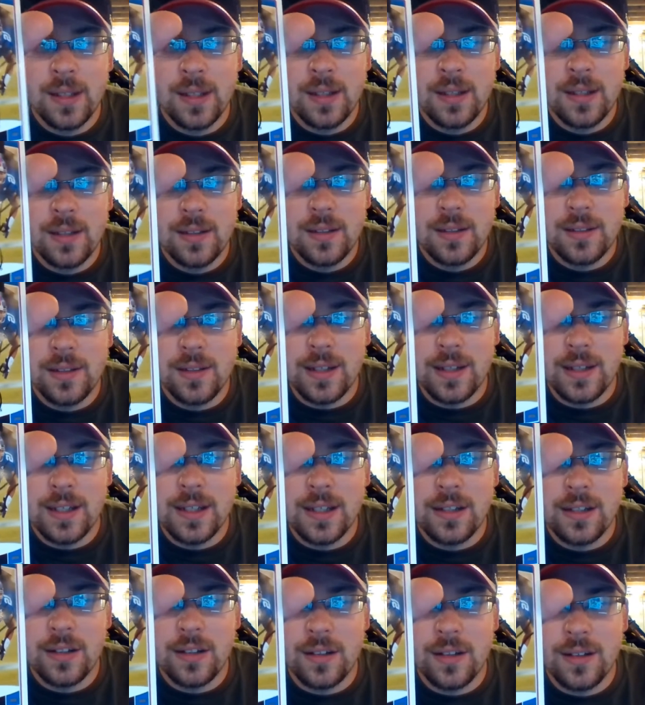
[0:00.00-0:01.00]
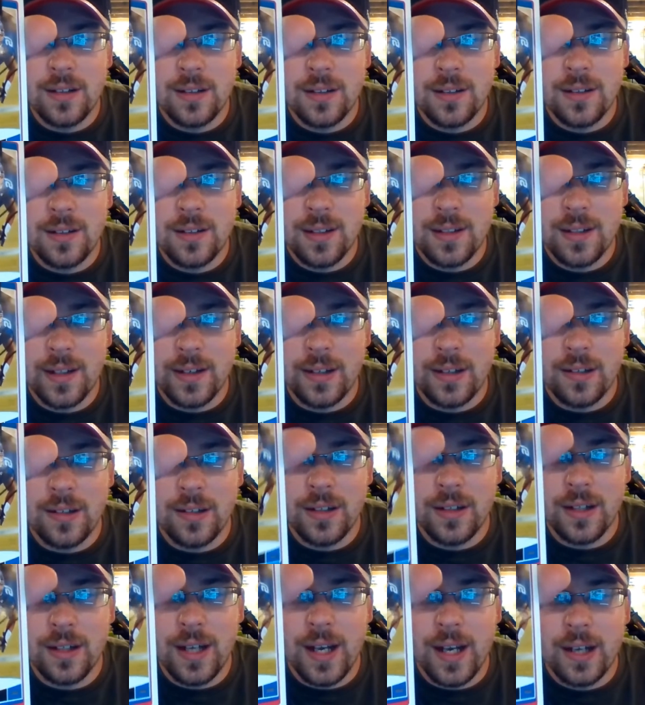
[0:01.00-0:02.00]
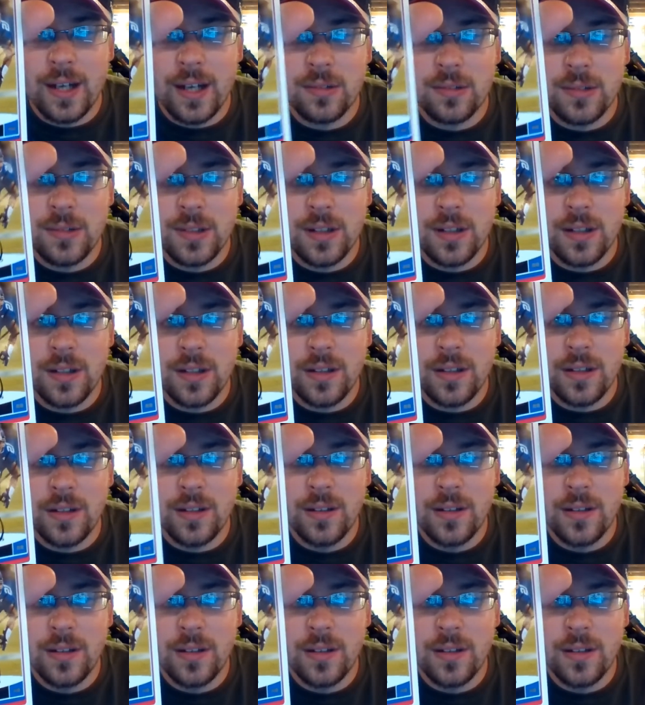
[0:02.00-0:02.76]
signature like on an actual card,